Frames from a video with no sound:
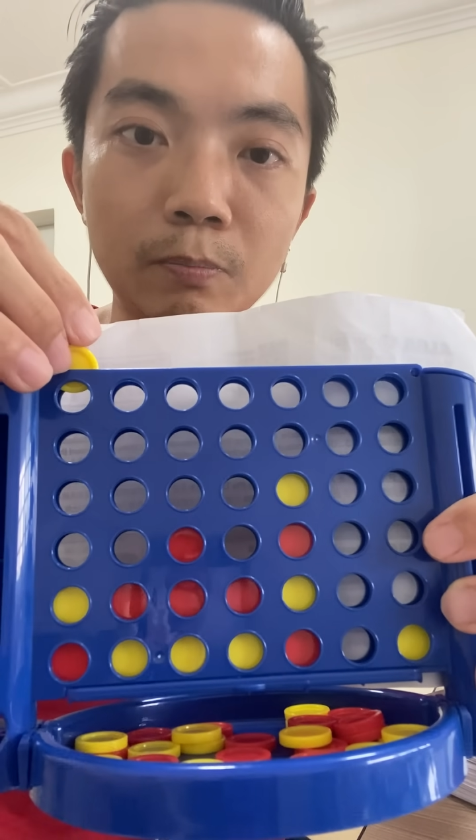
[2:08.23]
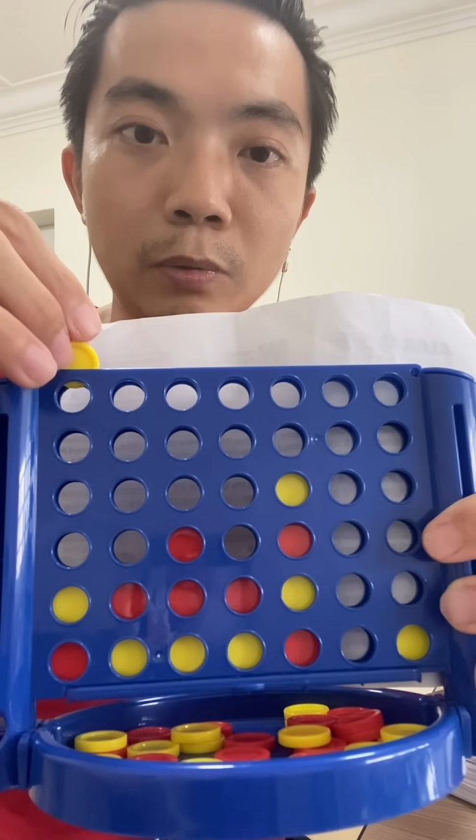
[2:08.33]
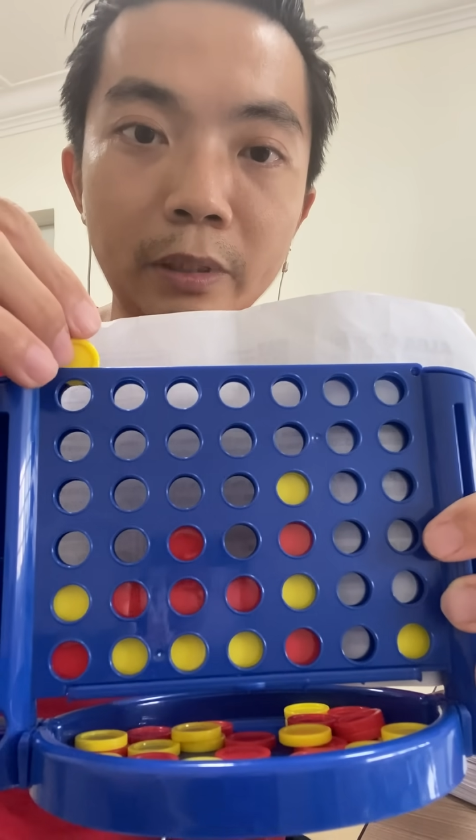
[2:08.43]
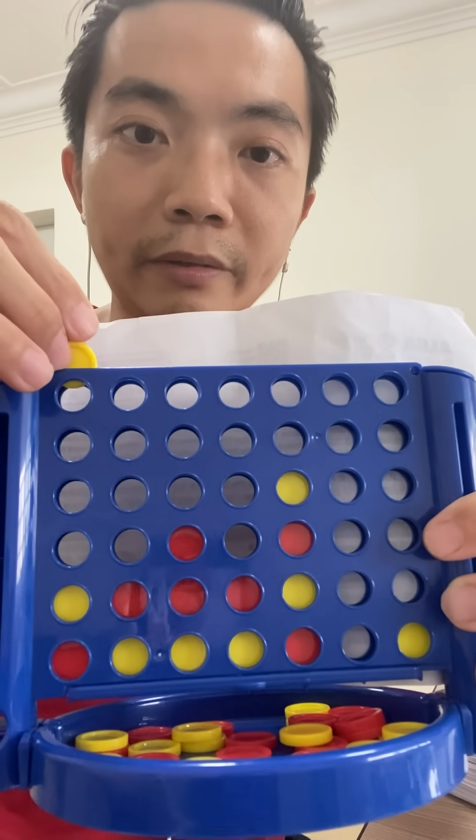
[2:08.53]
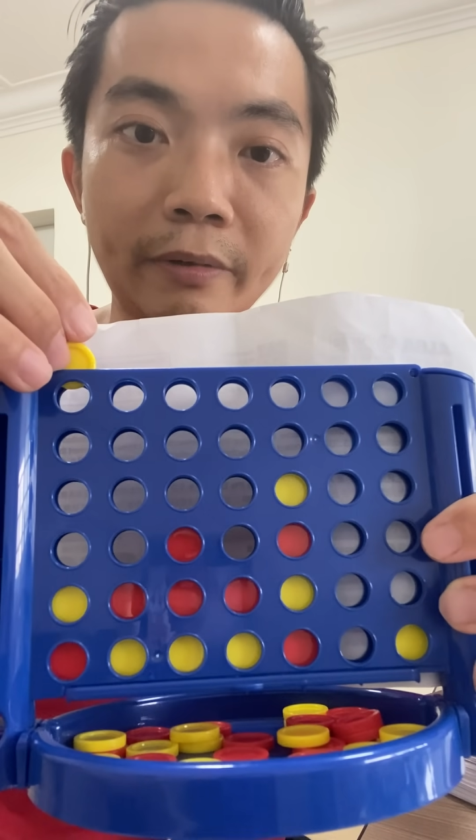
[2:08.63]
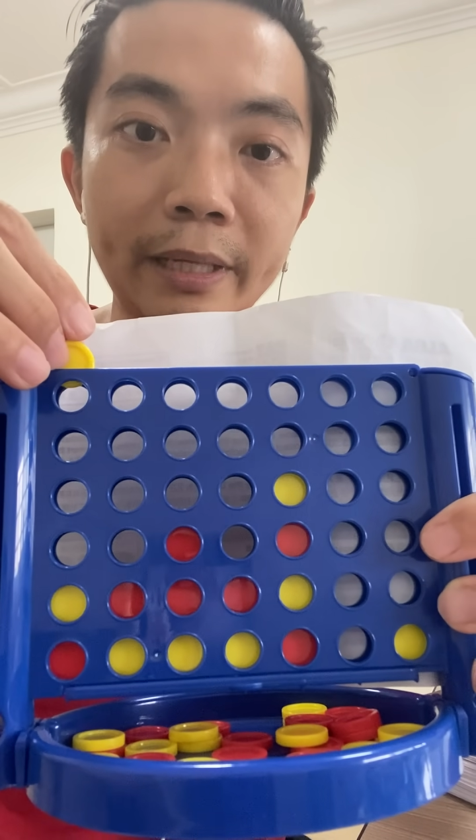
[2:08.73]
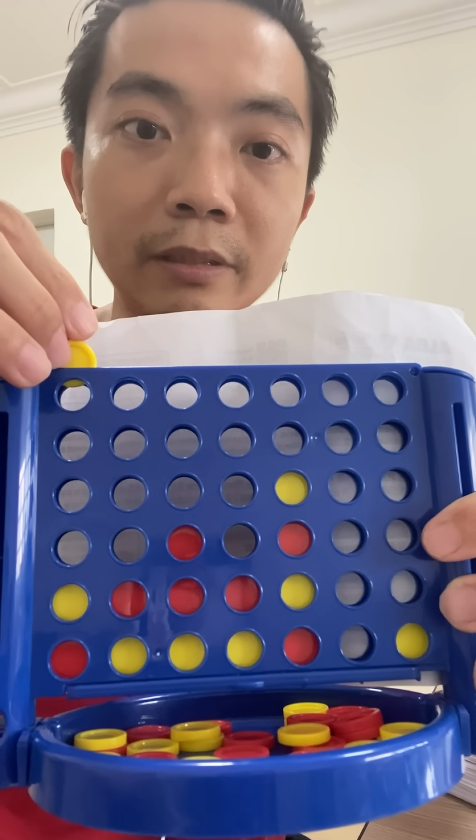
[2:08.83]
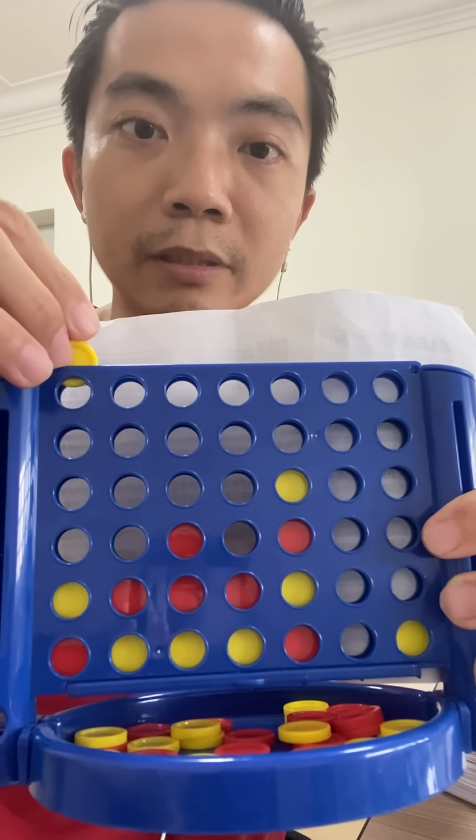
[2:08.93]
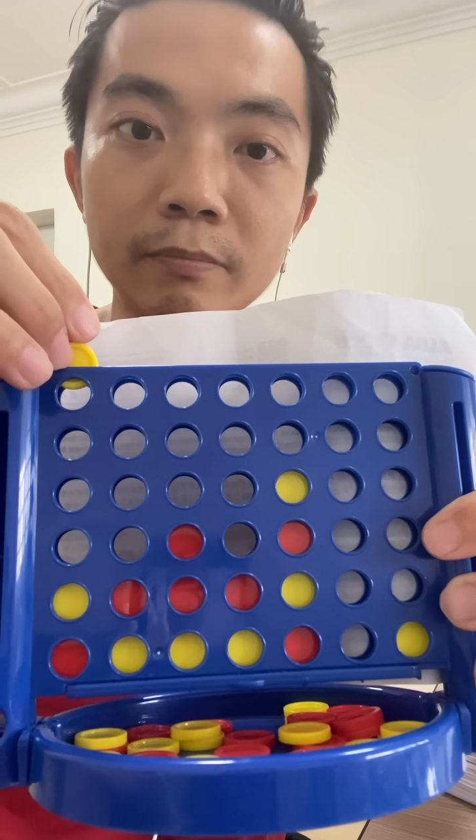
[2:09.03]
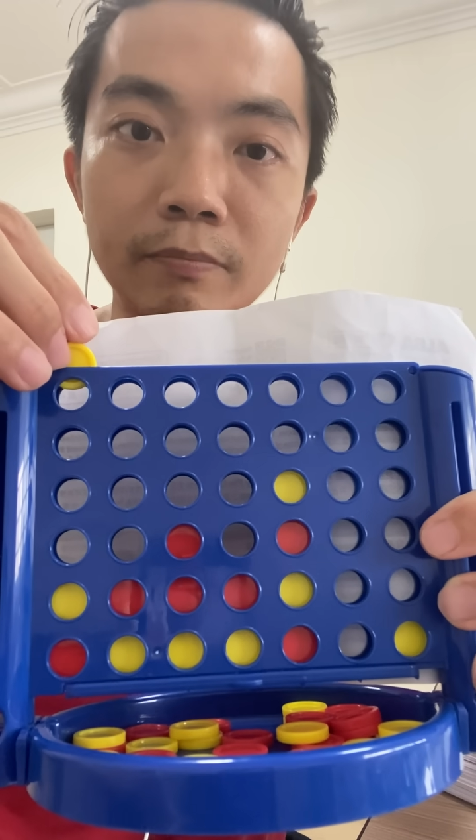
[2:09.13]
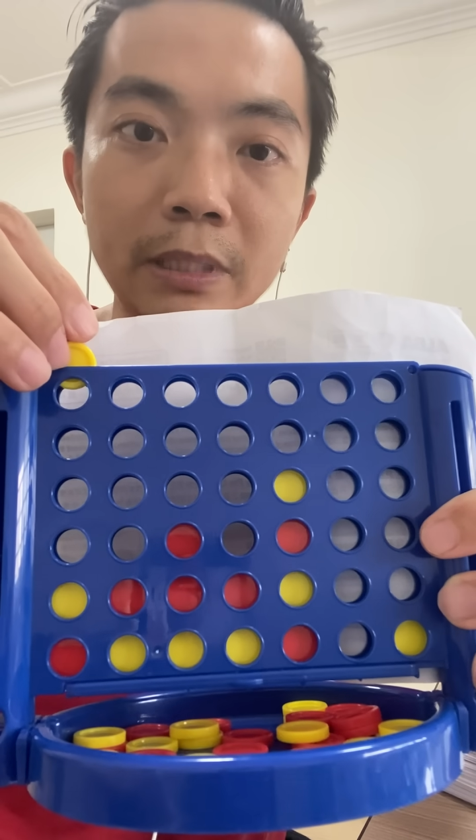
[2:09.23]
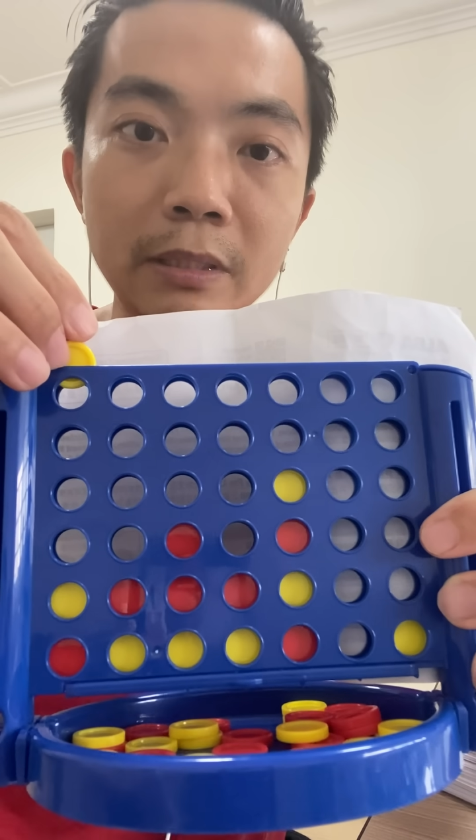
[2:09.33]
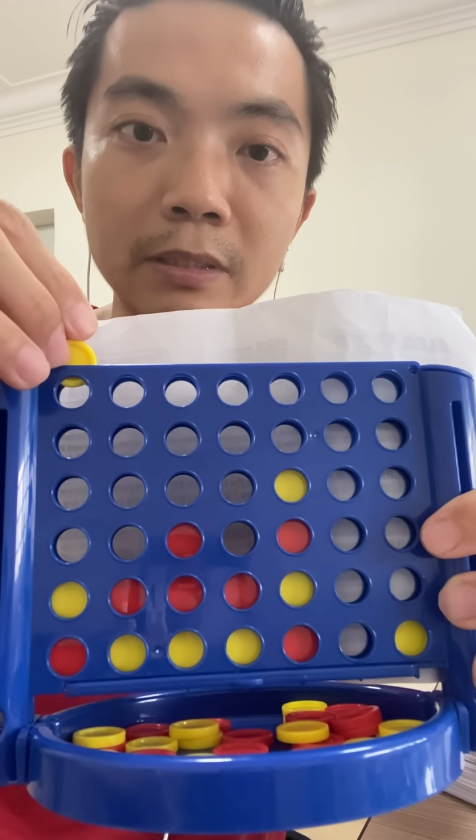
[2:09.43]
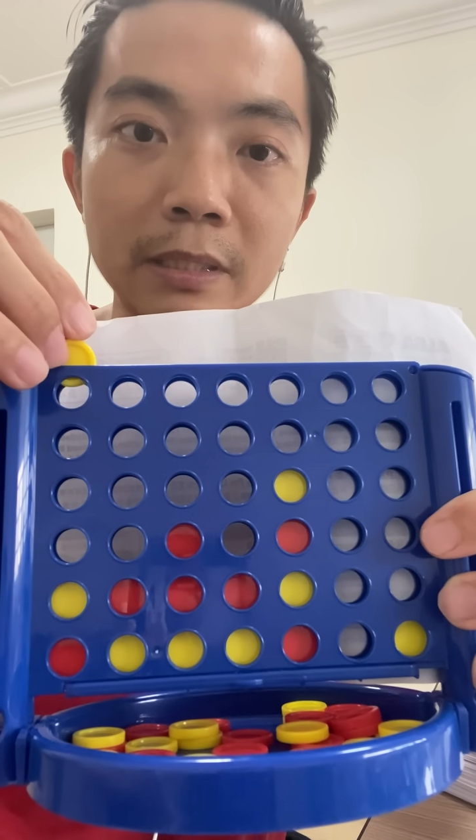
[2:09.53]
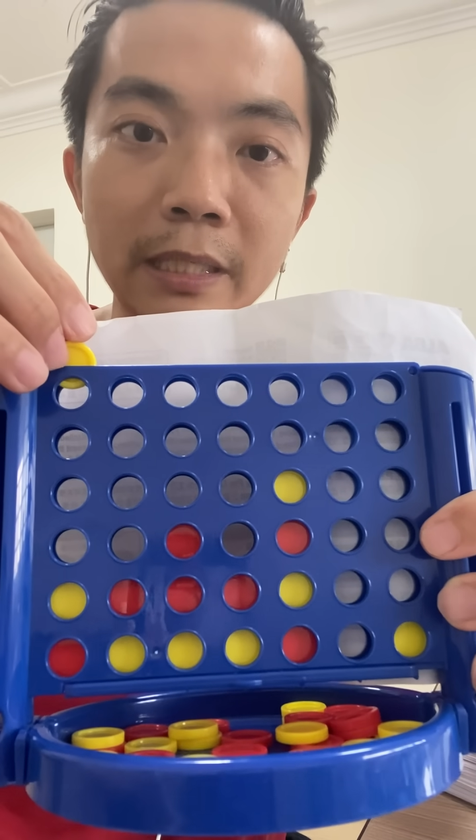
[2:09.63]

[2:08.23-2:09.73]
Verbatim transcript: put a random piece